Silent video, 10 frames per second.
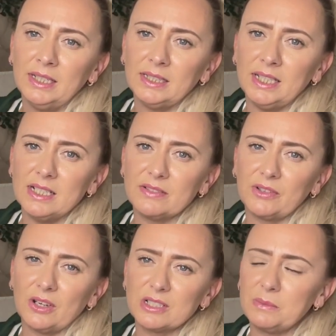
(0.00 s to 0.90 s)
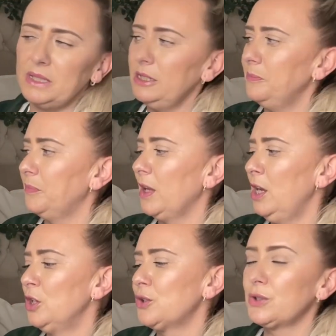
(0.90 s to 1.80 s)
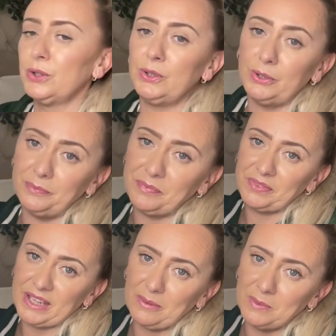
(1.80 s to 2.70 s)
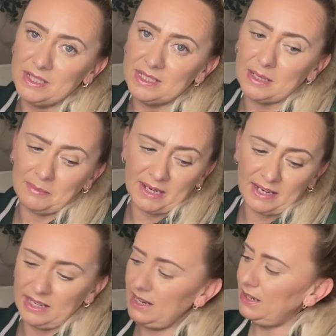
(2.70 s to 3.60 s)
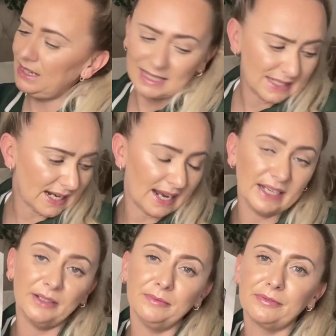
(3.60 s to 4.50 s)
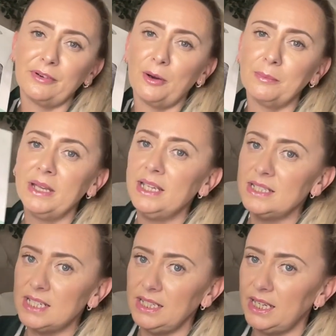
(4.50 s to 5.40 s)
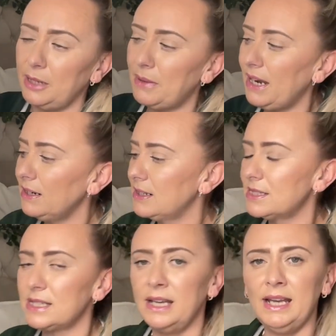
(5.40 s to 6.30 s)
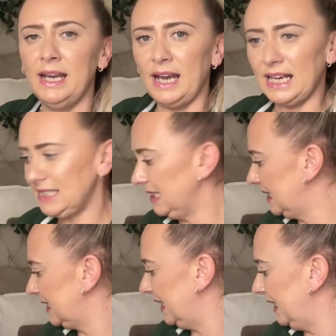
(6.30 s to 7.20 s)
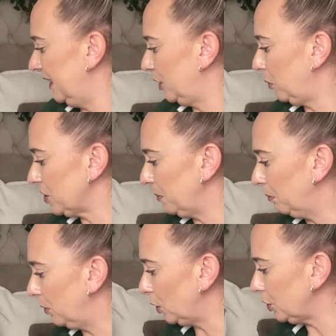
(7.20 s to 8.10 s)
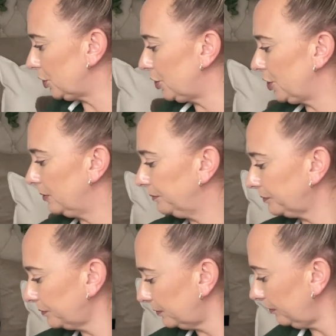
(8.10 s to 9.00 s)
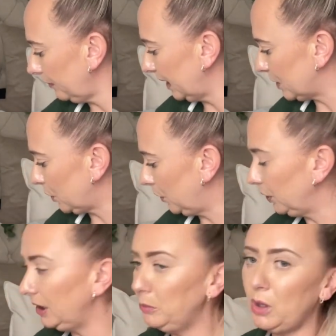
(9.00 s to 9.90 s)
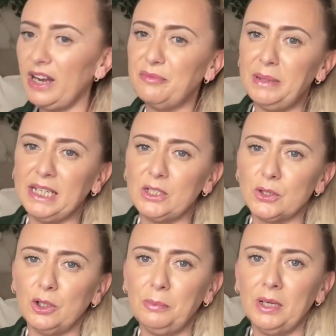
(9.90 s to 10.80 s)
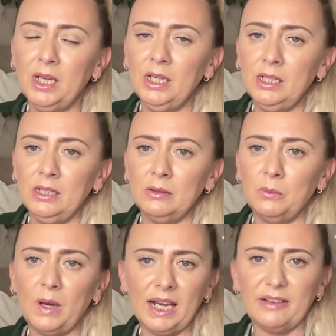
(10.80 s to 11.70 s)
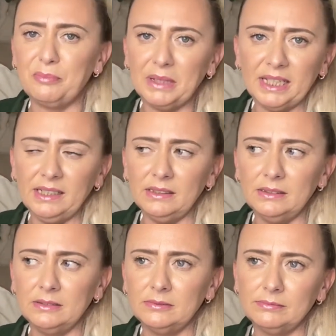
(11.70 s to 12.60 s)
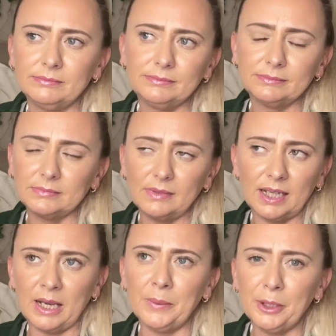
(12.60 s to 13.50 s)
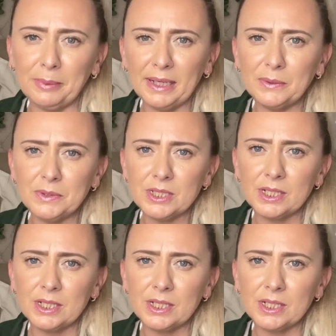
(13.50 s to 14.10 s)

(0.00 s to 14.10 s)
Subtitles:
these have cost me. So that was my last item from TK Maxx. I did say there wasn't much. It's only what I've picked up while I've been out and about.